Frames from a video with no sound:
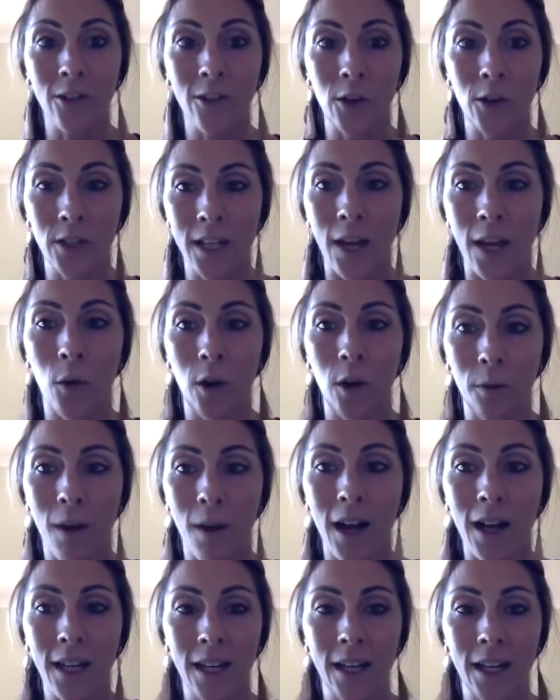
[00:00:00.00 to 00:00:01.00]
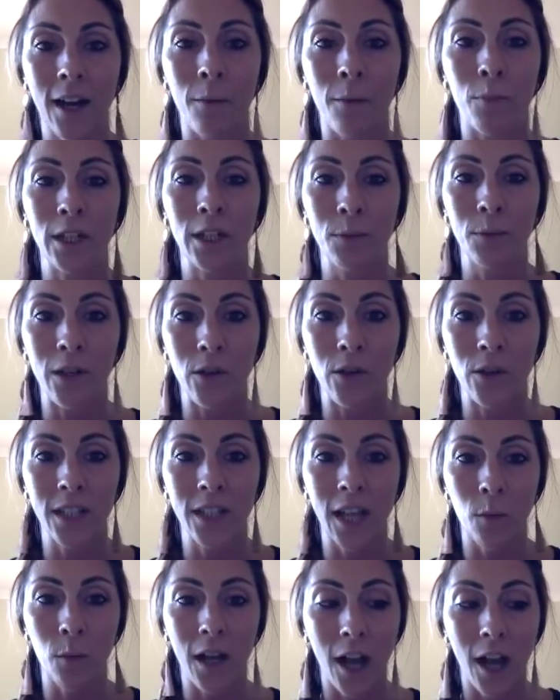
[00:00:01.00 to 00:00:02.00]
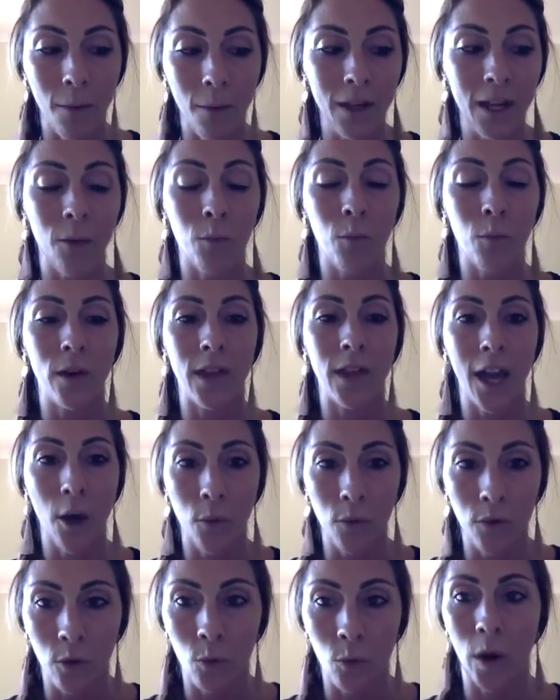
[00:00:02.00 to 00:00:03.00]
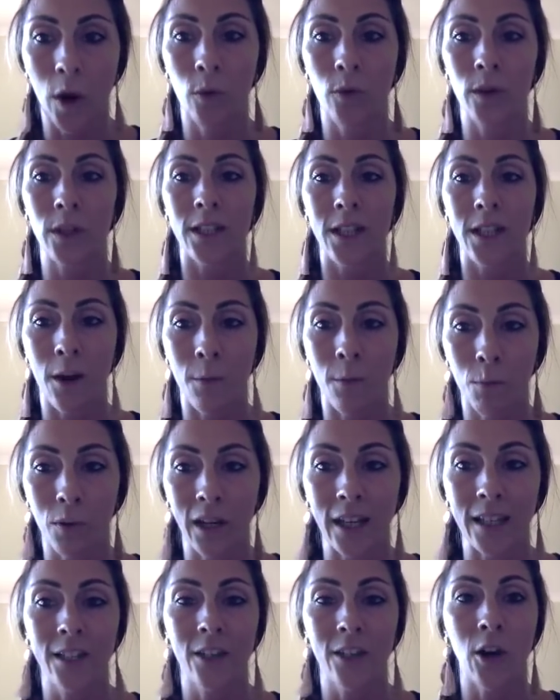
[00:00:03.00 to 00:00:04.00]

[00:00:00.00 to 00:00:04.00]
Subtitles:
those network marketing companies because they were coming up with health and wellness companies.